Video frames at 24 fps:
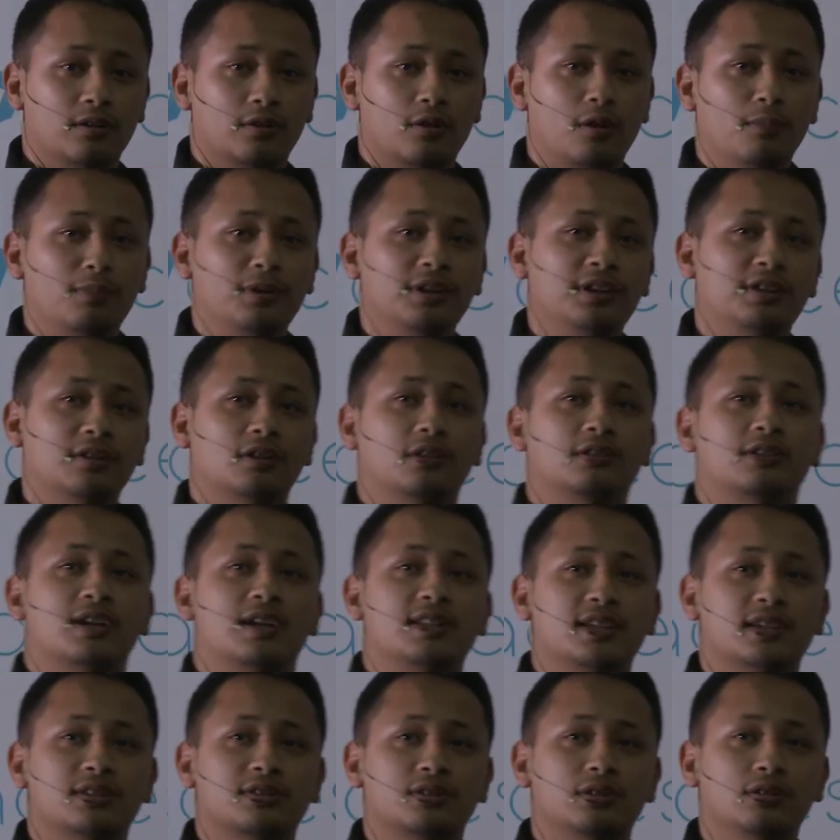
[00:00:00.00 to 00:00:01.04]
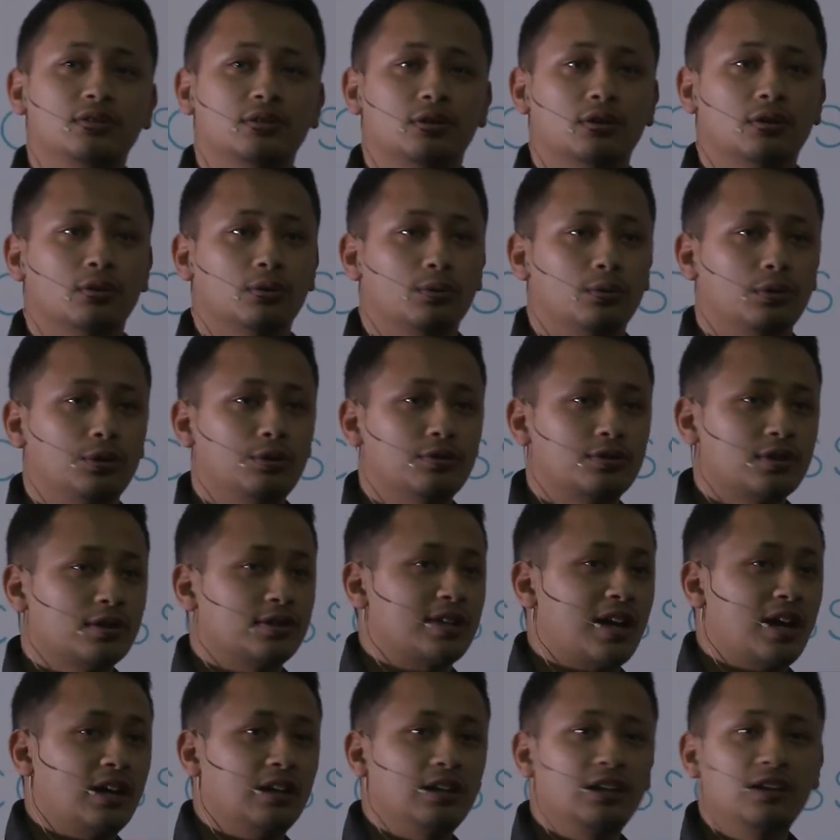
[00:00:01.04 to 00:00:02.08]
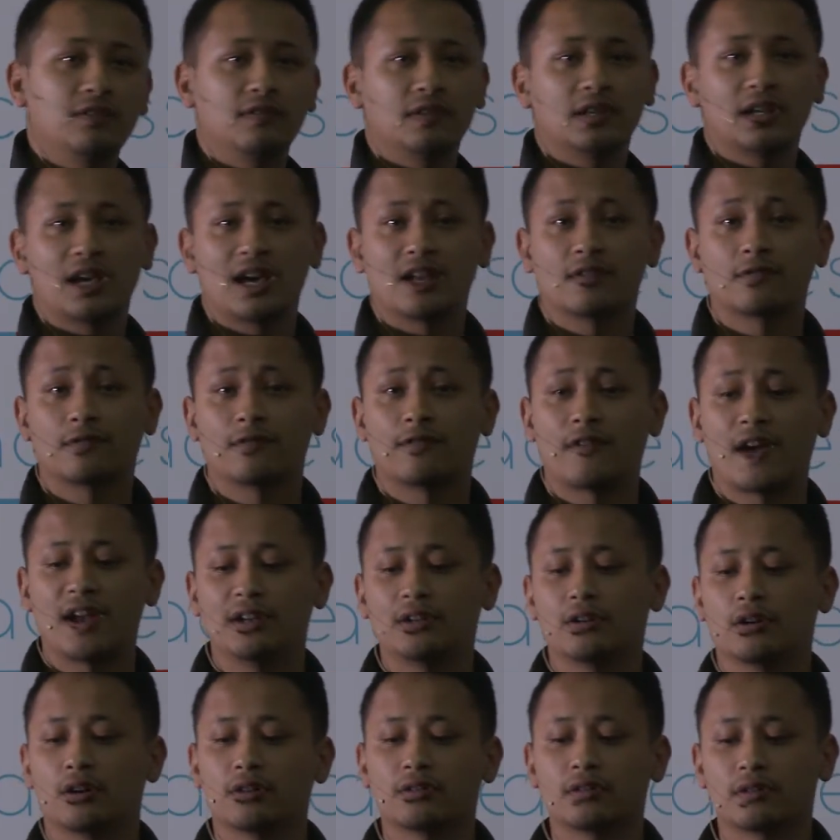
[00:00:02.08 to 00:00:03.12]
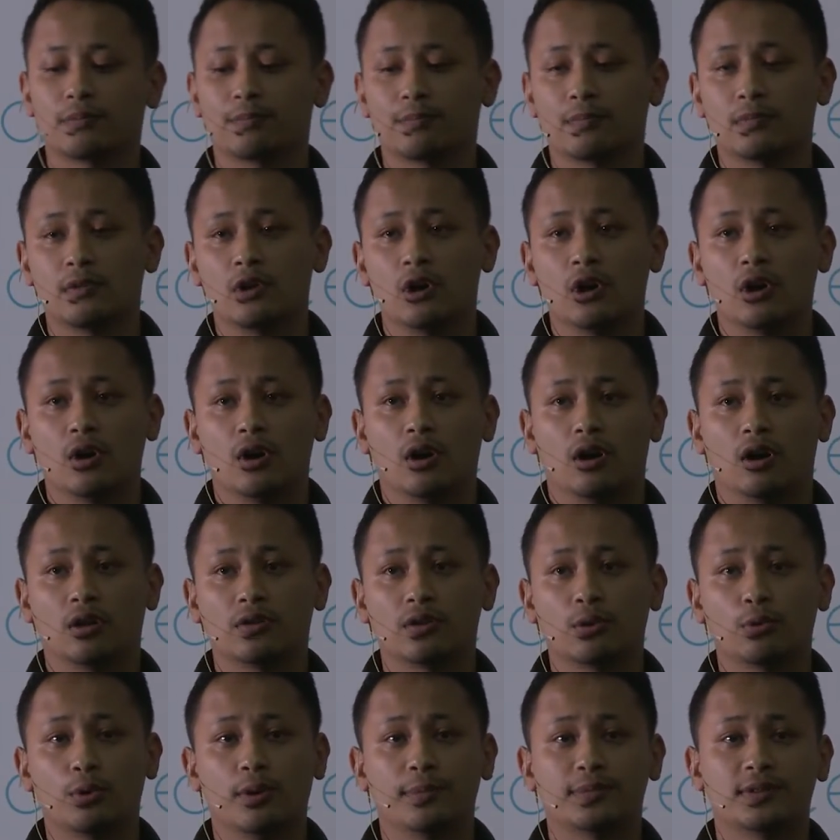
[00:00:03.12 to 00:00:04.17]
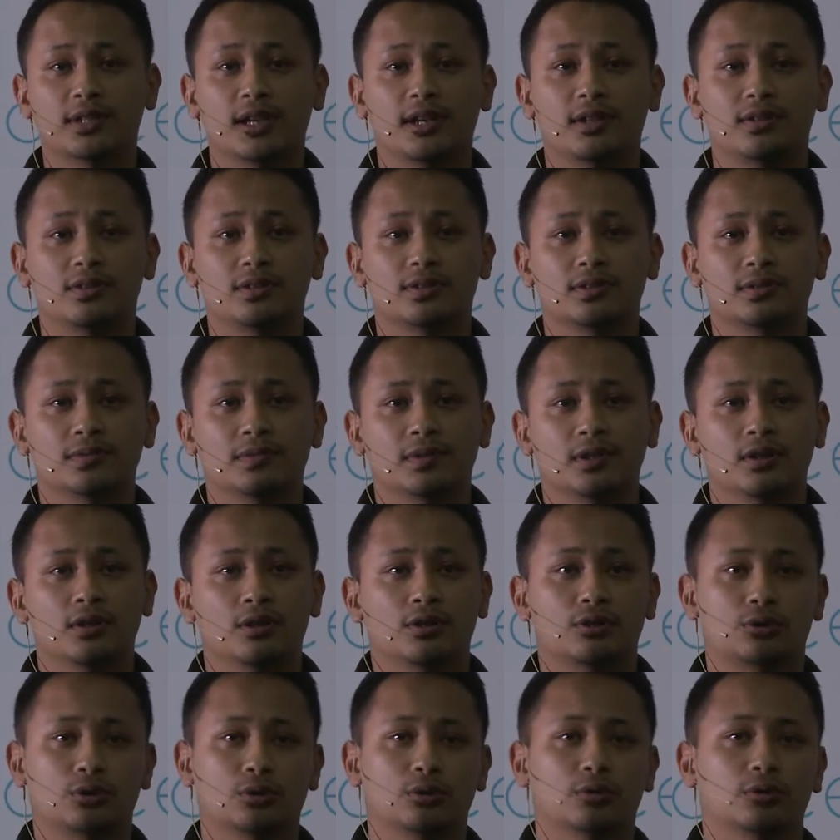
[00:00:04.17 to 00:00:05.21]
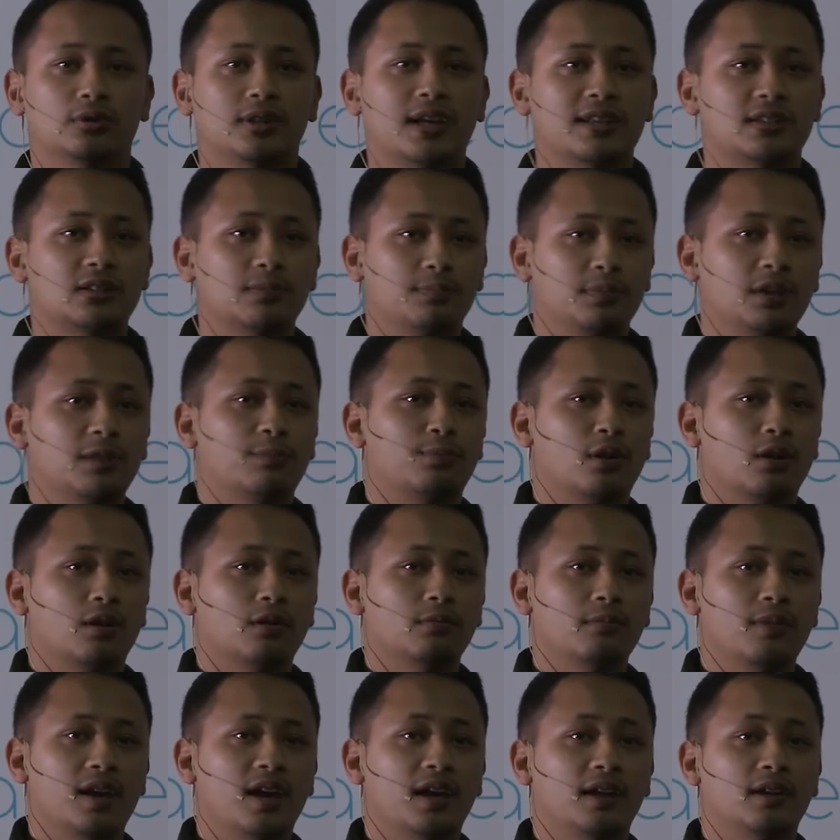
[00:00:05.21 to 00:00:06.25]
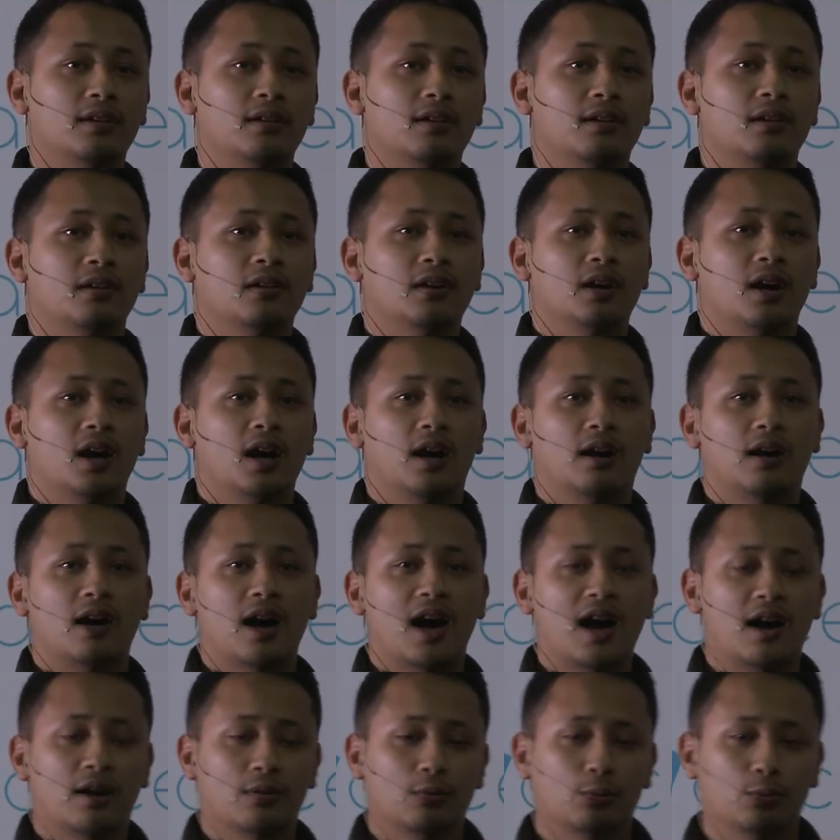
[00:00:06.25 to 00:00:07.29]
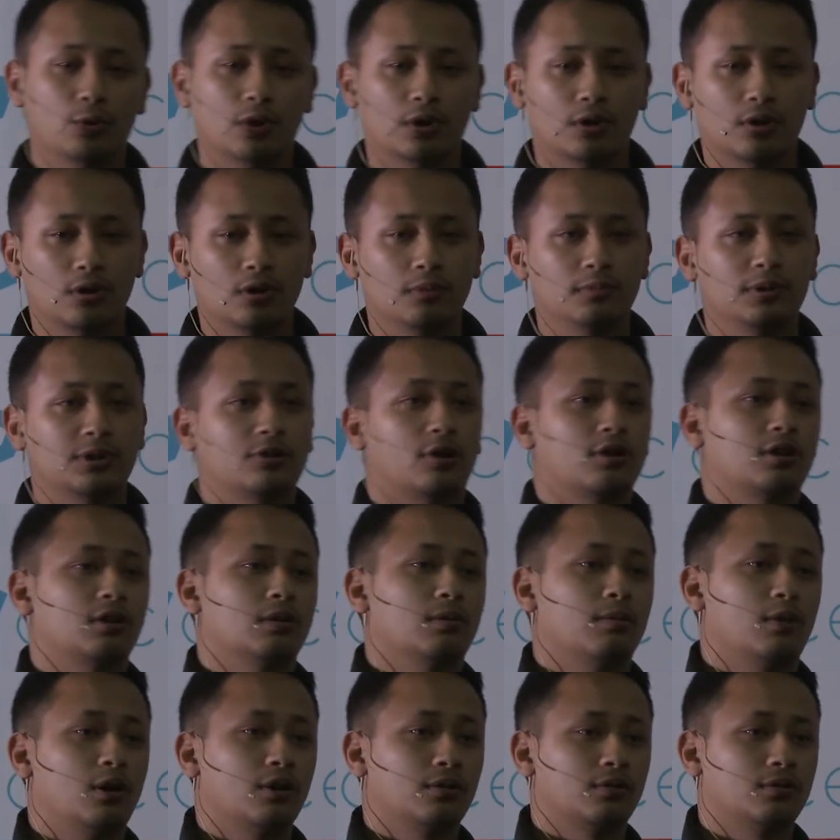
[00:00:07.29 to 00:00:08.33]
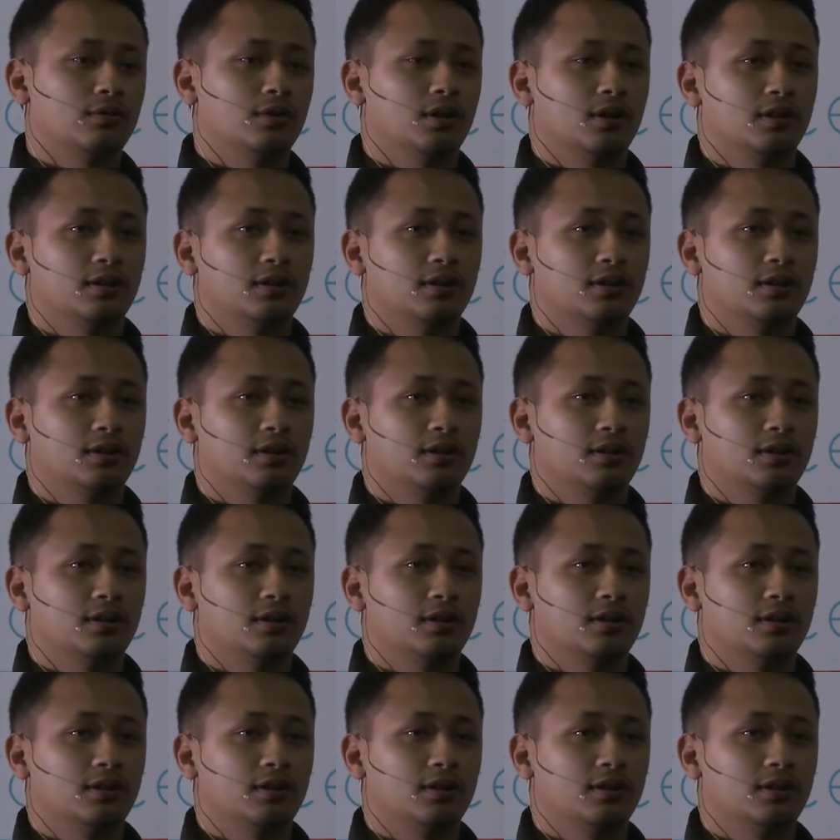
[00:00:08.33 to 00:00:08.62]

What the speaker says: completing a transaction, the users are leaving and finding other websites. So that's a big problem, and we're going to be talking about